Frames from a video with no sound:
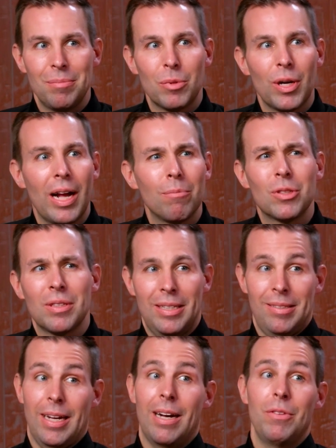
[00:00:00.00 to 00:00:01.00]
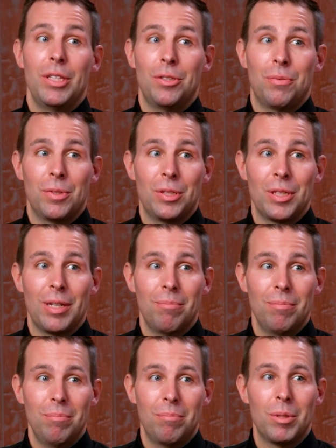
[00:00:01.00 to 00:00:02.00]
perhaps less obvious for some,